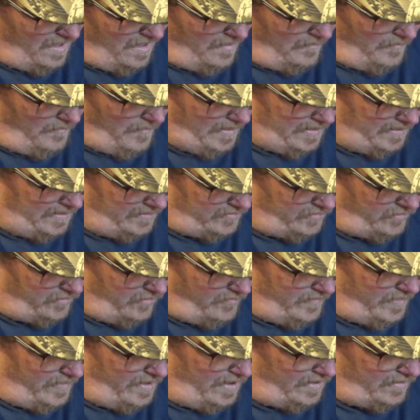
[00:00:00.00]
Making sure
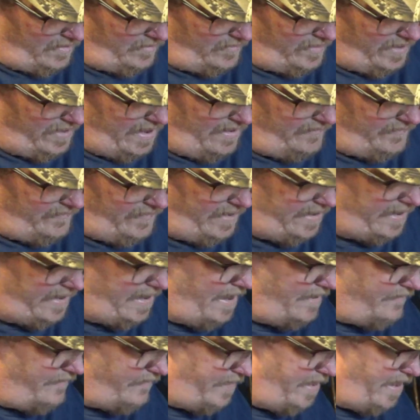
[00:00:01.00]
we're not going to have any
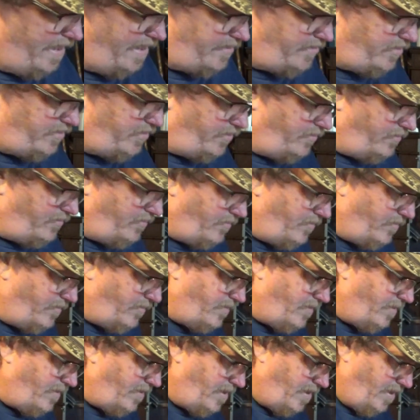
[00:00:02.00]
kind of an issue
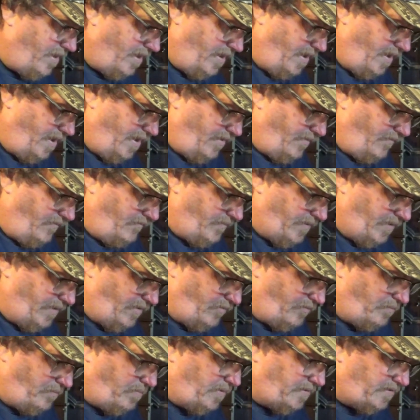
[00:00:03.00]
when we go
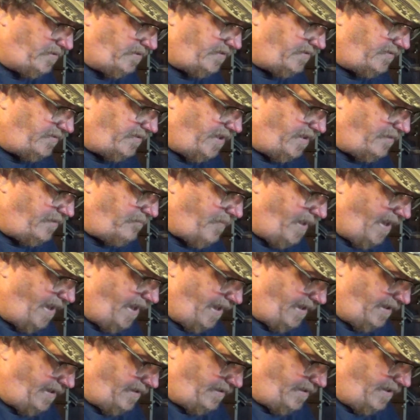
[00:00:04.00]
to put this thing
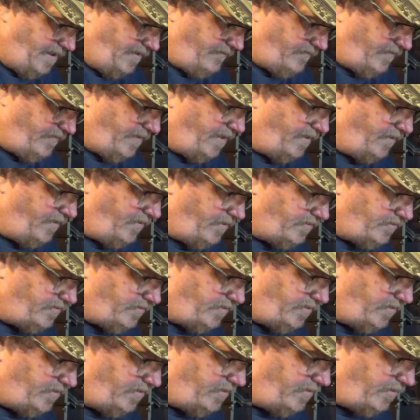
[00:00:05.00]
back. Everything looks
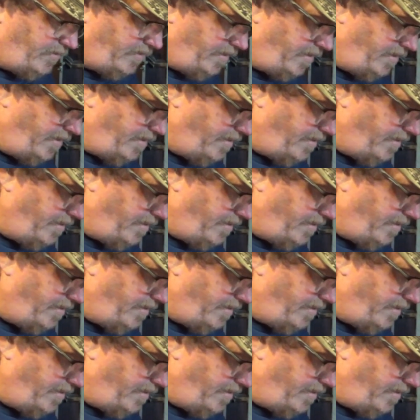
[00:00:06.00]
good.